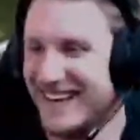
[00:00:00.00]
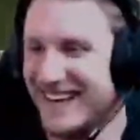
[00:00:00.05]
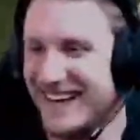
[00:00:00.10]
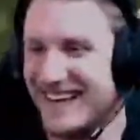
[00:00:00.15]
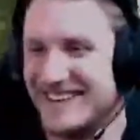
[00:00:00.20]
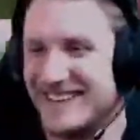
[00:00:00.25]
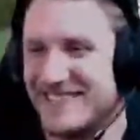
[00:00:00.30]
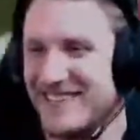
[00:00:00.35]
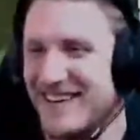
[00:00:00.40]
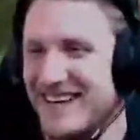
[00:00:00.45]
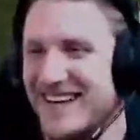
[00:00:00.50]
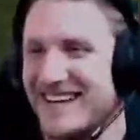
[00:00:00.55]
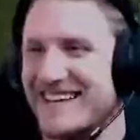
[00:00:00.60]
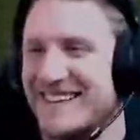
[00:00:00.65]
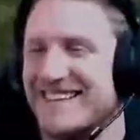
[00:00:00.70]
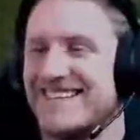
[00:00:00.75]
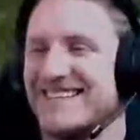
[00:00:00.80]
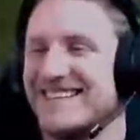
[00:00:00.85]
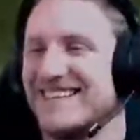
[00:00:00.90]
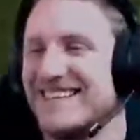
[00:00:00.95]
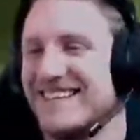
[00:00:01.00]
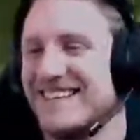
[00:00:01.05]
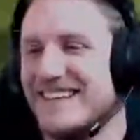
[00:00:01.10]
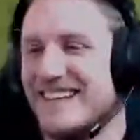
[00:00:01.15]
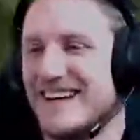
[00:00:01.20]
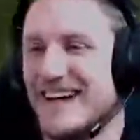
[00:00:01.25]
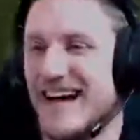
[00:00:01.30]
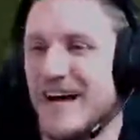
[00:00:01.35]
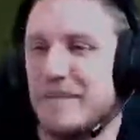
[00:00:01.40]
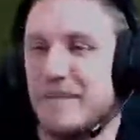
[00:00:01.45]
Yeah, it's great.
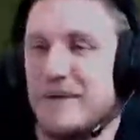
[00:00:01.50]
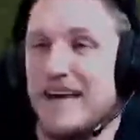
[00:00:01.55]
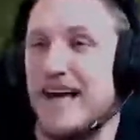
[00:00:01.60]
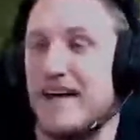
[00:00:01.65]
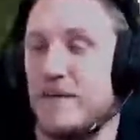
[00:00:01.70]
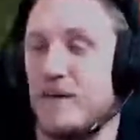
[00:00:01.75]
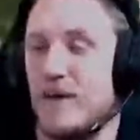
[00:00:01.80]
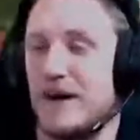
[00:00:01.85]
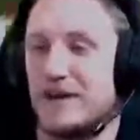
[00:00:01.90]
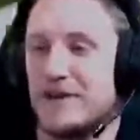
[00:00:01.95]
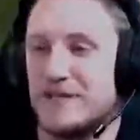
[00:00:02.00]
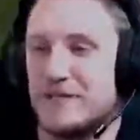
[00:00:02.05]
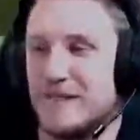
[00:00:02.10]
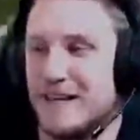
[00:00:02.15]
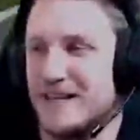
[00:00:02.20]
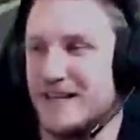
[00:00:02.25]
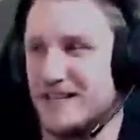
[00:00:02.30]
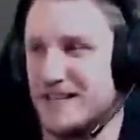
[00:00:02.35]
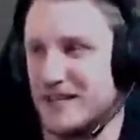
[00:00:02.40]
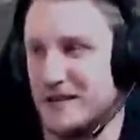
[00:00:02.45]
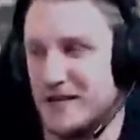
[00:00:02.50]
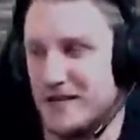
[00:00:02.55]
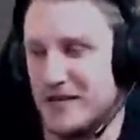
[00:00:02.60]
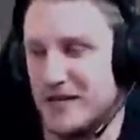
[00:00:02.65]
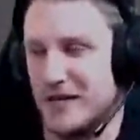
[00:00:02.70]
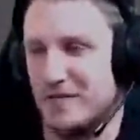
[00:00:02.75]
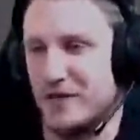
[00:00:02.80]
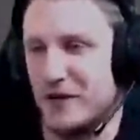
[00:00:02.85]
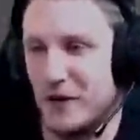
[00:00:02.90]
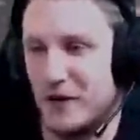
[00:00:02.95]
But yeah, Weddle spins though,
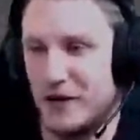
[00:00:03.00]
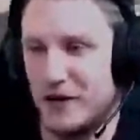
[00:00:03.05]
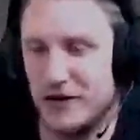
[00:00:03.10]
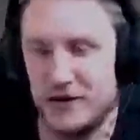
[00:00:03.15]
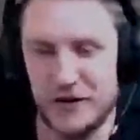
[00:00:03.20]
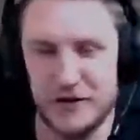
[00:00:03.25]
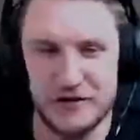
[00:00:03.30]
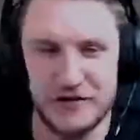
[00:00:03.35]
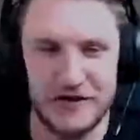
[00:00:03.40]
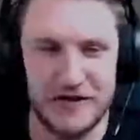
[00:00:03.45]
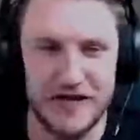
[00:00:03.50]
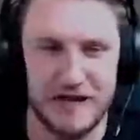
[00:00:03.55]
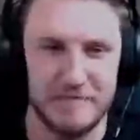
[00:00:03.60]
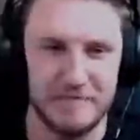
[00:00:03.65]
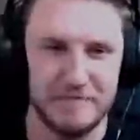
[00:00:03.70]
Jim. Not good news for him.